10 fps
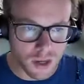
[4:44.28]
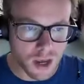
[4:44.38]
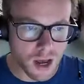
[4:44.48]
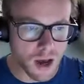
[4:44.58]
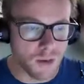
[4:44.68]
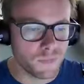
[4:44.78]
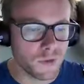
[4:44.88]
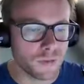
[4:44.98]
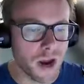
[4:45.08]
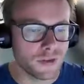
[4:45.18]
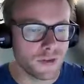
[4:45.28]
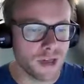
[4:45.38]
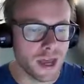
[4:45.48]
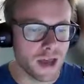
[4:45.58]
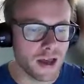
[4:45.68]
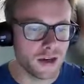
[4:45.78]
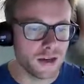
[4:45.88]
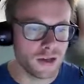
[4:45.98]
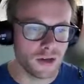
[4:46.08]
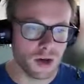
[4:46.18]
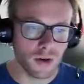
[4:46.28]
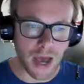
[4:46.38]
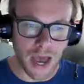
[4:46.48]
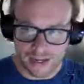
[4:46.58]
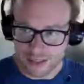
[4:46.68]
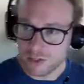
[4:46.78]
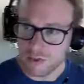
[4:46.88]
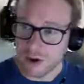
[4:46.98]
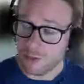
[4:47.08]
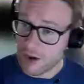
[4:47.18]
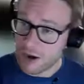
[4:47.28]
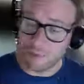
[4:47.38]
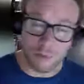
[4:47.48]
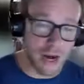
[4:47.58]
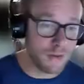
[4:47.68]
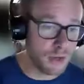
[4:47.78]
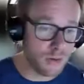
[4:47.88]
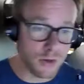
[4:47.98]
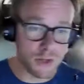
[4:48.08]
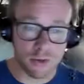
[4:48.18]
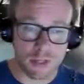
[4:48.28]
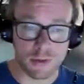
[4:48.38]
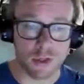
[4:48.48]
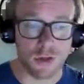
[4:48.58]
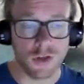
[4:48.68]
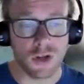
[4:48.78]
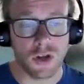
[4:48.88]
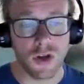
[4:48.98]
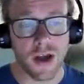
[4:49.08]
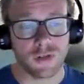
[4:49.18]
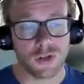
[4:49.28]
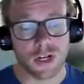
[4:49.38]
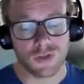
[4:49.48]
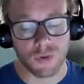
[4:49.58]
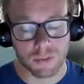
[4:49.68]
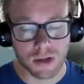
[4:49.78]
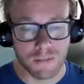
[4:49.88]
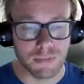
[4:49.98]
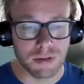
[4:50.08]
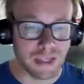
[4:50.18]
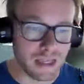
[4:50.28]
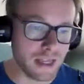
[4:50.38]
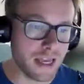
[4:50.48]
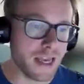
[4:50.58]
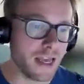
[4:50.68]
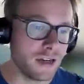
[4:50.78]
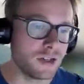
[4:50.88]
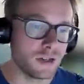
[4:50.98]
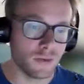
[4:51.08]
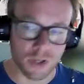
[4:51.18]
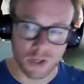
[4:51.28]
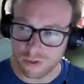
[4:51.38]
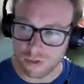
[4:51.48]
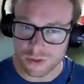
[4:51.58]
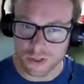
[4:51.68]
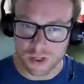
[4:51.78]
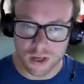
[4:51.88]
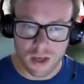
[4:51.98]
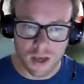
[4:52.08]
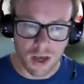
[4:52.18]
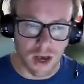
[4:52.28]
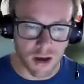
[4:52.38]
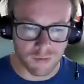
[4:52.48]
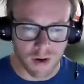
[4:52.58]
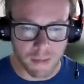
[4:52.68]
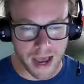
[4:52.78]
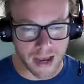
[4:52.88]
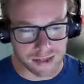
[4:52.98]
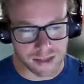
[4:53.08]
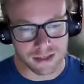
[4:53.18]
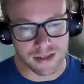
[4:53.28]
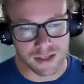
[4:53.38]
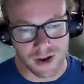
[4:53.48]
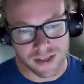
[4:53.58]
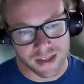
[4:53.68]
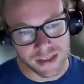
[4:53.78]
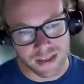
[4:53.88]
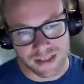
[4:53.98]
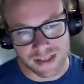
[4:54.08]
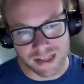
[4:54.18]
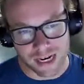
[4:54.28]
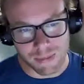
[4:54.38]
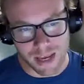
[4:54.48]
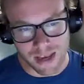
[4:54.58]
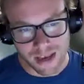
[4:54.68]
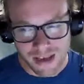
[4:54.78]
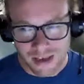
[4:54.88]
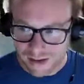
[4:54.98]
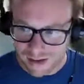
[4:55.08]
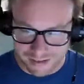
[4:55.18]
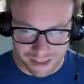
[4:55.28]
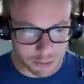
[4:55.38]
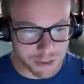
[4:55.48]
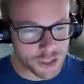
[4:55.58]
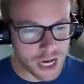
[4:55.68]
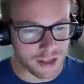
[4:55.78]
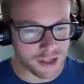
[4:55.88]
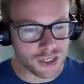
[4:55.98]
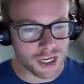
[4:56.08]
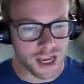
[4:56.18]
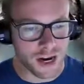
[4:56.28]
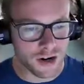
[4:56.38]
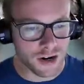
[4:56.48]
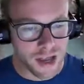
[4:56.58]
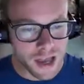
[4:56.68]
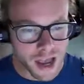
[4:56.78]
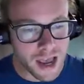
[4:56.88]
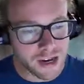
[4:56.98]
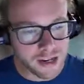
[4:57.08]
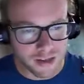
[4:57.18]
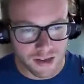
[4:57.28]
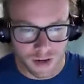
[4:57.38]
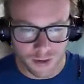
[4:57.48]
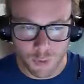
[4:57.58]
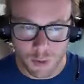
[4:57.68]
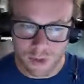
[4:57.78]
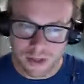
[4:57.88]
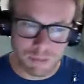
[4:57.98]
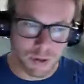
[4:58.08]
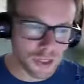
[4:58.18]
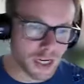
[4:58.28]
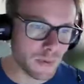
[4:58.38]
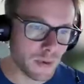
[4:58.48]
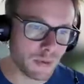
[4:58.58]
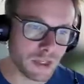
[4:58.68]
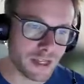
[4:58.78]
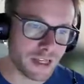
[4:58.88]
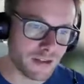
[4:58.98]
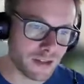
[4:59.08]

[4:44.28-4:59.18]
rather than, x's, right? Remember, whenever you do a u substitution, you have to transform completely into u's from x's. And so I think that this is going to be a little bit challenging here. And even if we really push it and we really,